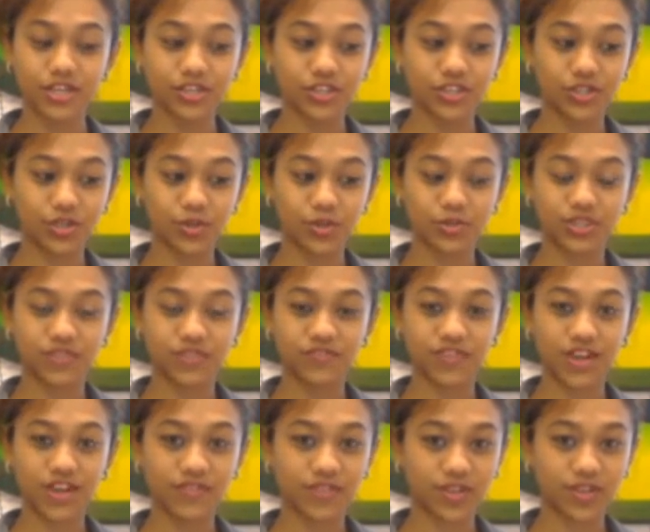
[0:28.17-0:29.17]
to close at
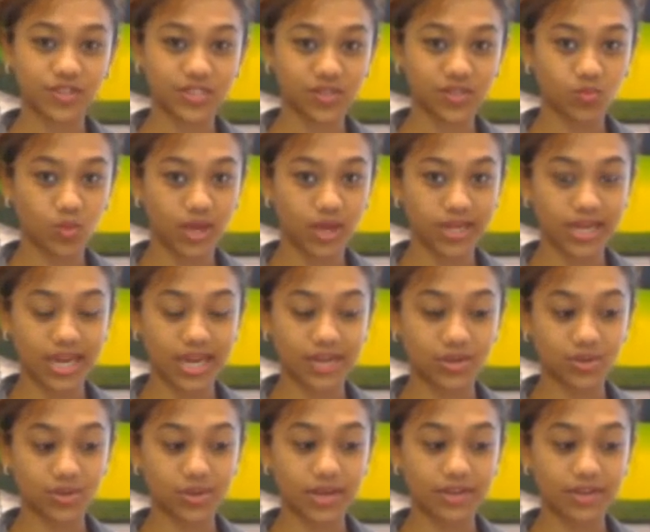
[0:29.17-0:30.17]

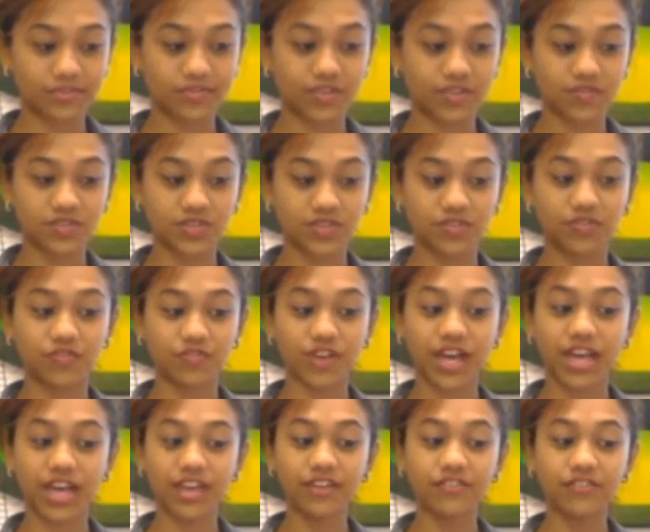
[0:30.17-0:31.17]

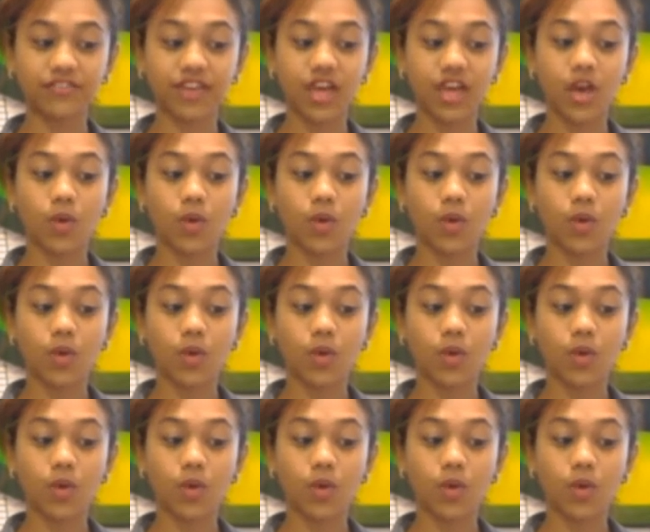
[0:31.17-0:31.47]
5,155,